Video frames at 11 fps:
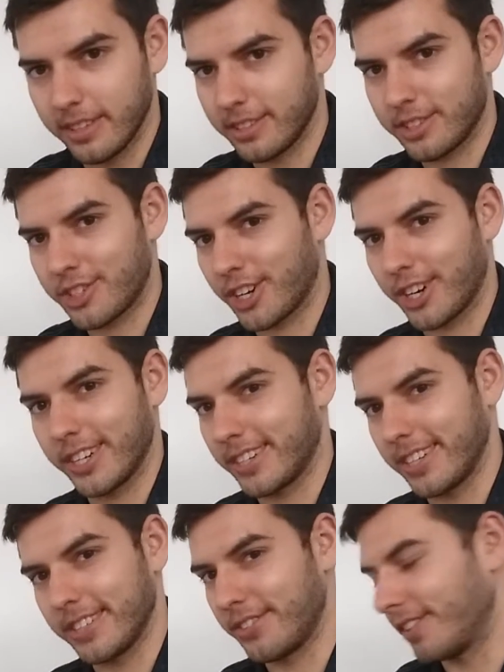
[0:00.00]
this
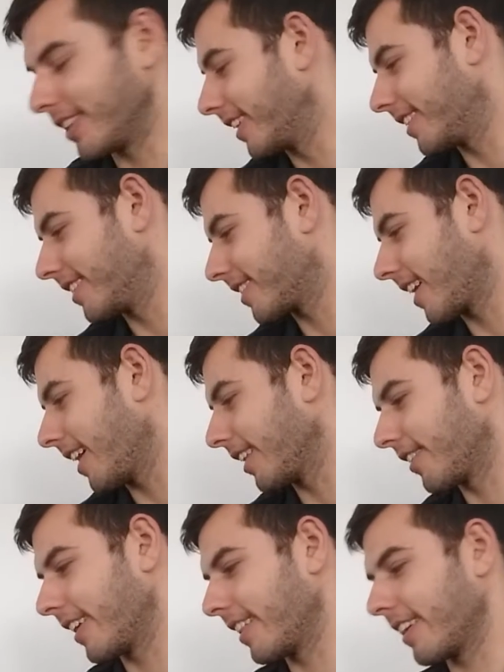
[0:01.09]
chart isn't really to scale
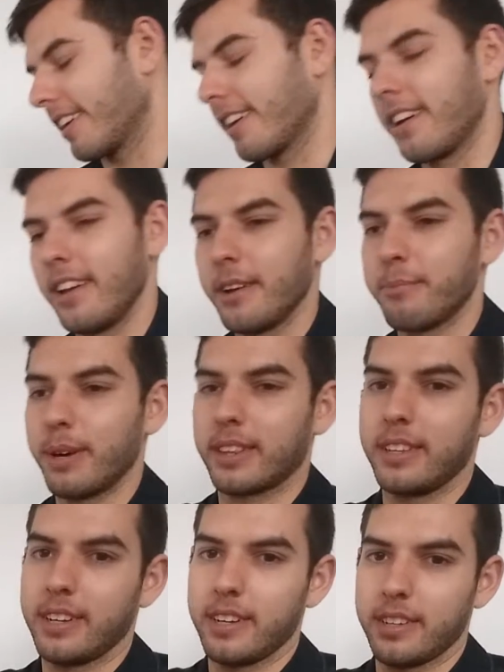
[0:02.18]
or anything,
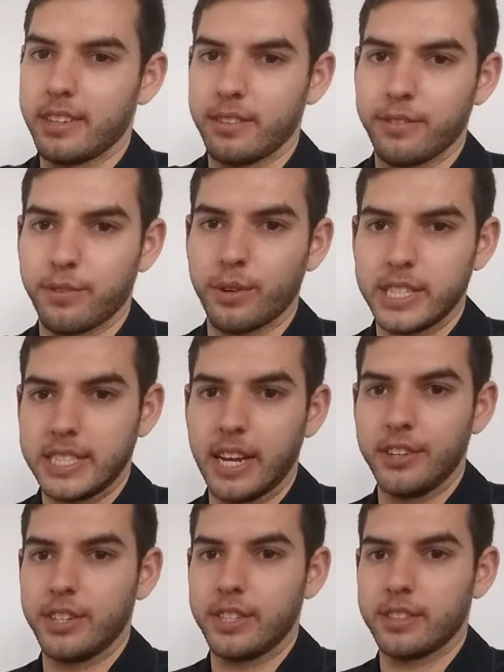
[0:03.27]
but the 4
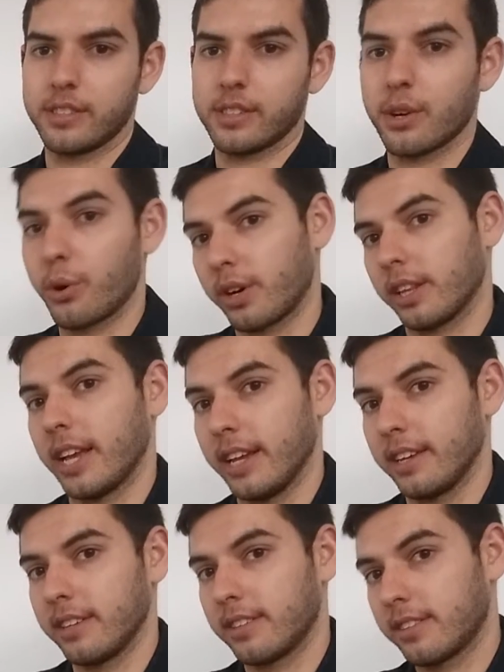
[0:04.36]
stages
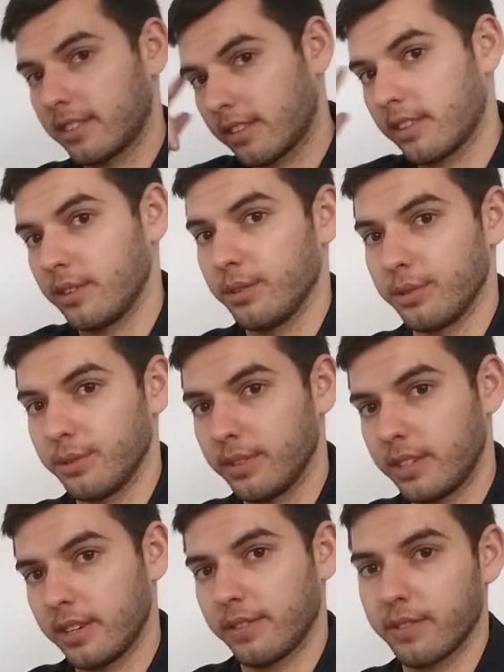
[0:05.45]
correlate to
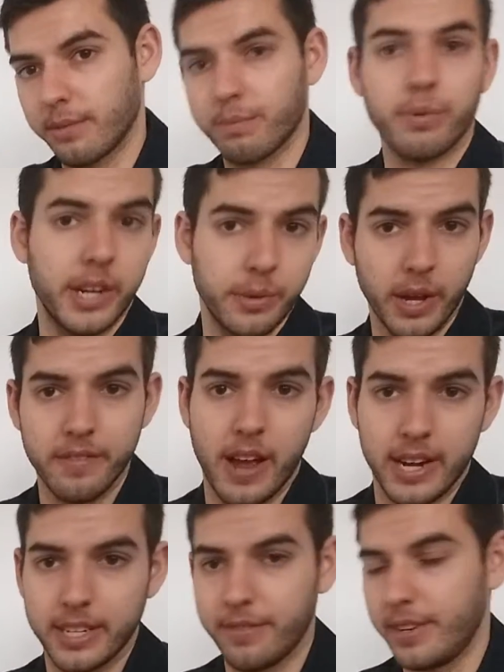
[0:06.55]
different brainwave
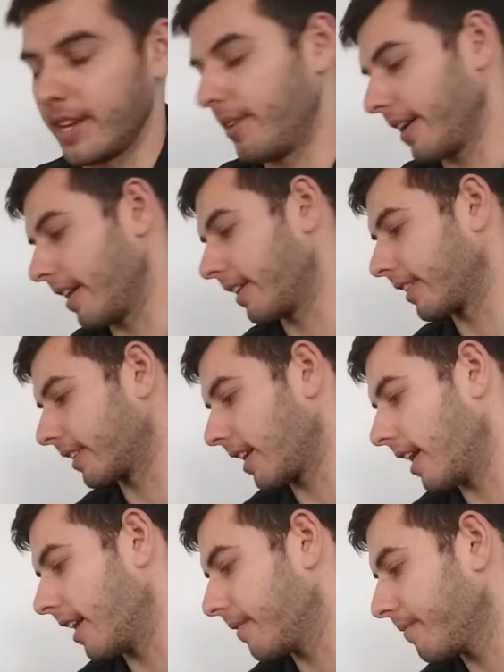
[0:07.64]
activity going on at the
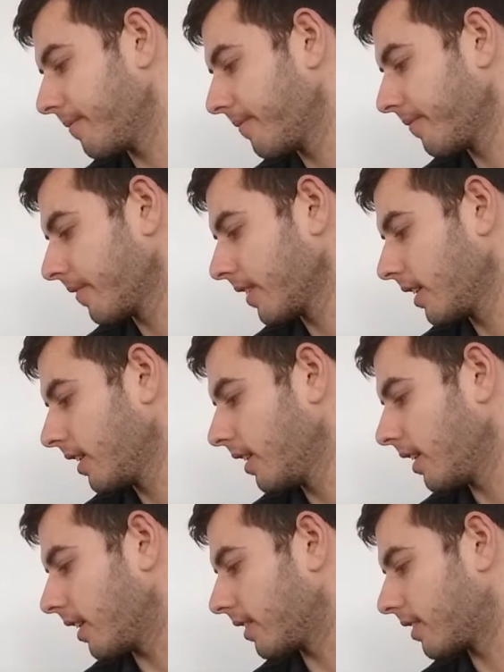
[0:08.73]
time.
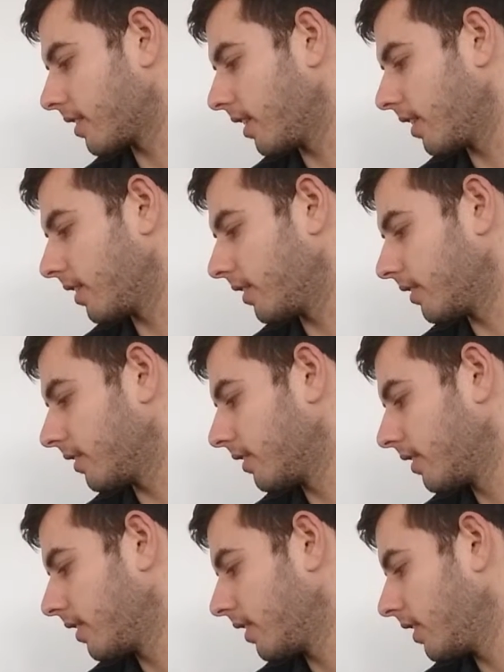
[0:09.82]
And so
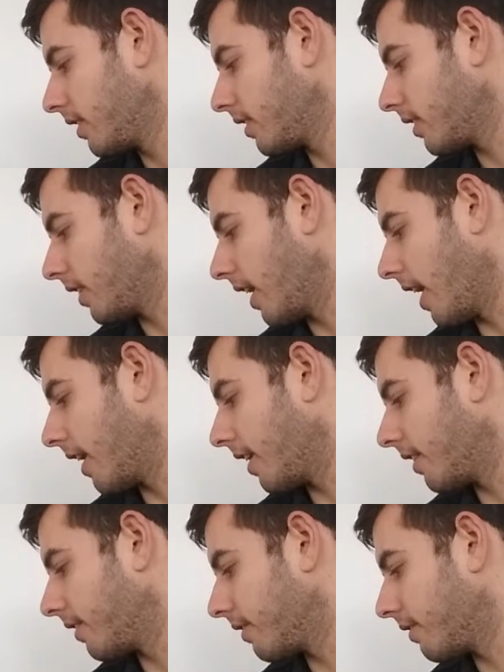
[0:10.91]
you
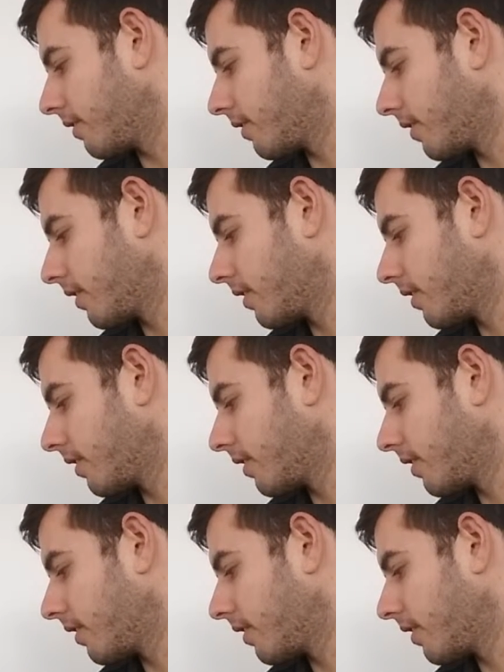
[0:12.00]
have